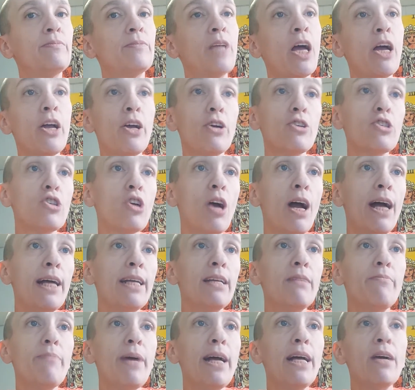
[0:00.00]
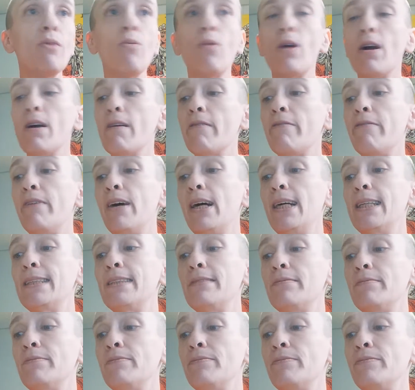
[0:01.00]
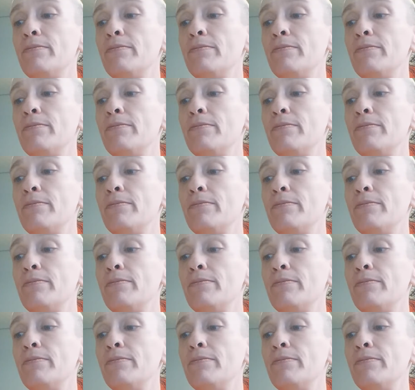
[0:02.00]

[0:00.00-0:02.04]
You're trying to make work fun,